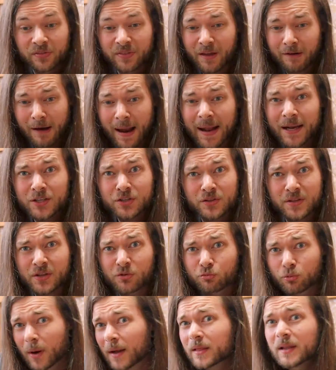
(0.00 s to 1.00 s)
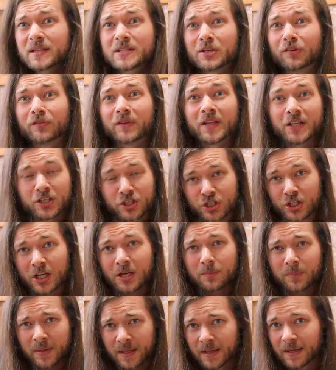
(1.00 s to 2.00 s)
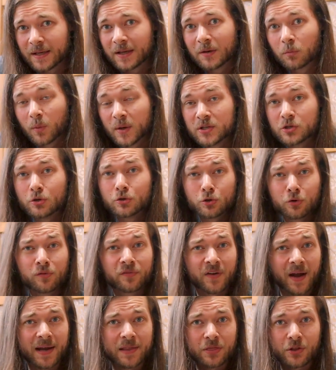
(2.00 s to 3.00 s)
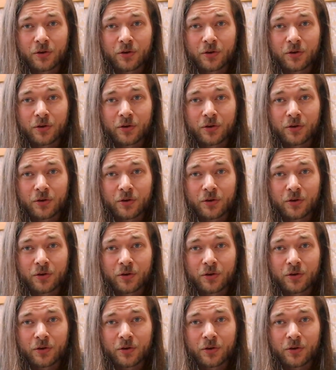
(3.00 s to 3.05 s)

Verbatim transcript: they're actually relatively cheap here when you do find